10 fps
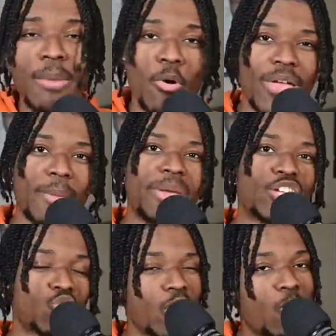but with him
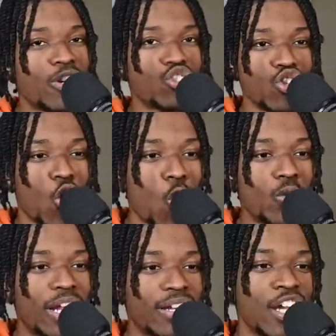being 21 years
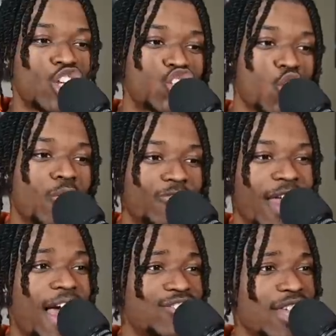old and showing
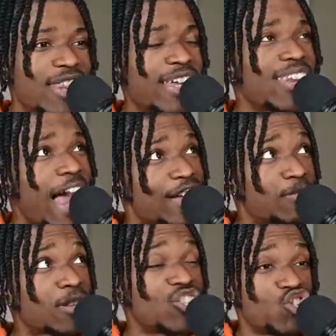flashes, I think
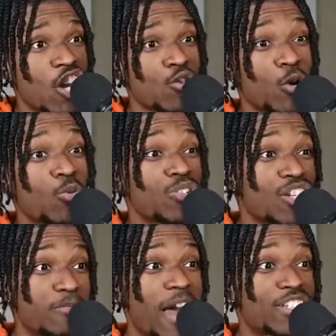last month in January was
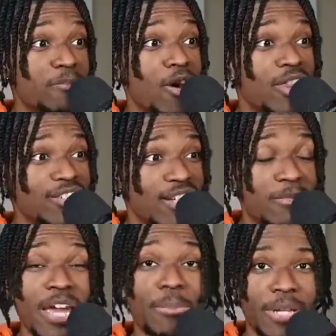his best month as an
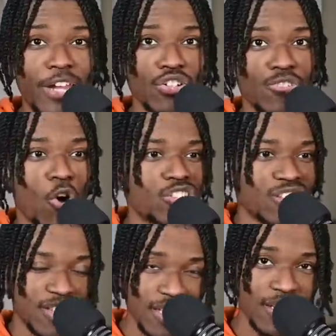NBA player as far as
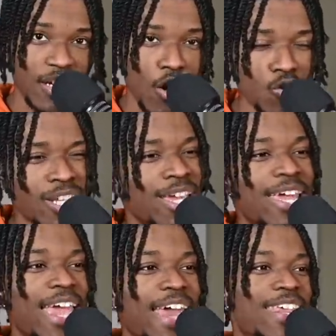statistically goes.
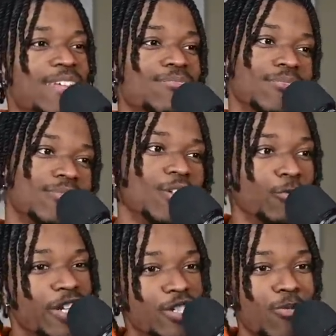And then the
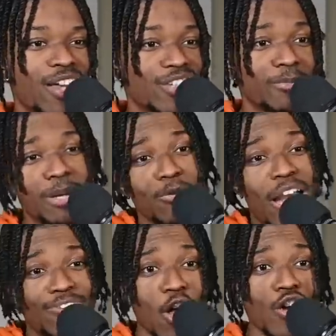reason why some people
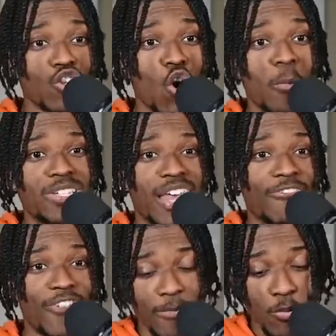have lost hope is that
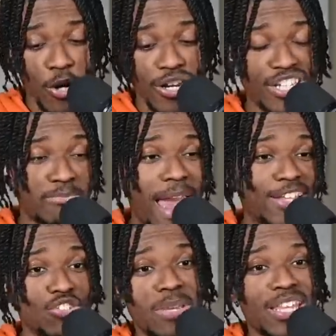February he's
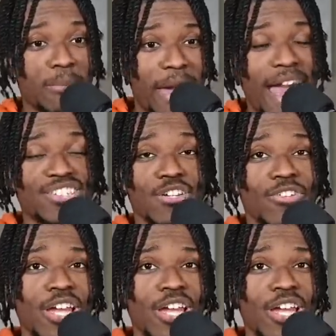back to being the passive,